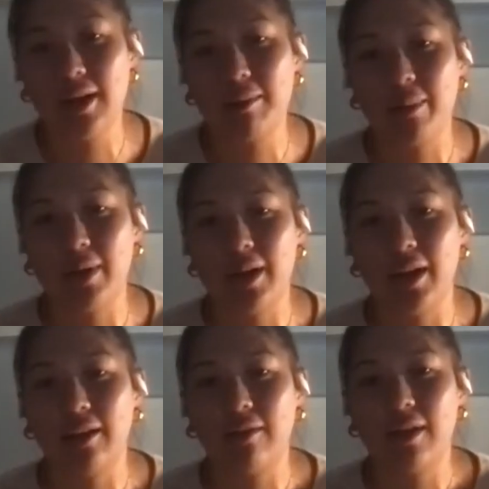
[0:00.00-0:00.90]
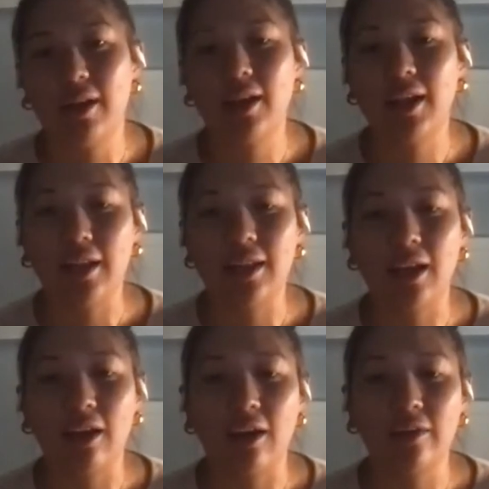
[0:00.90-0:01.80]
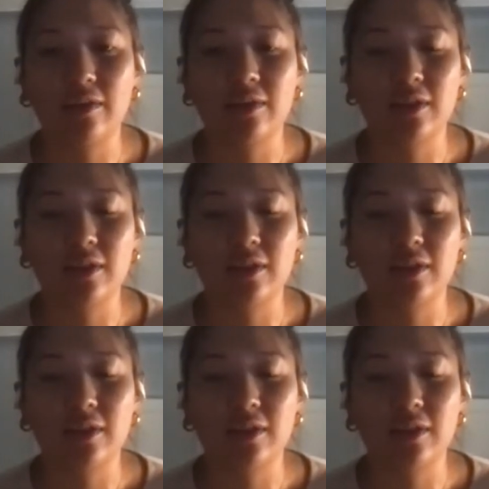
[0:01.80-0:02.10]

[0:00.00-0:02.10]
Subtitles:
that, but I get that often.